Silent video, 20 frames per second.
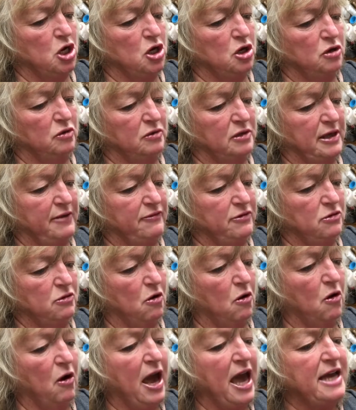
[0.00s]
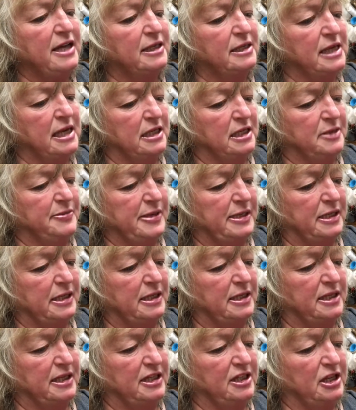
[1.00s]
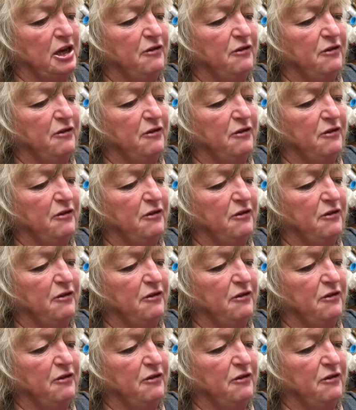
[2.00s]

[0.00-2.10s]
7 or 8 centimetres, so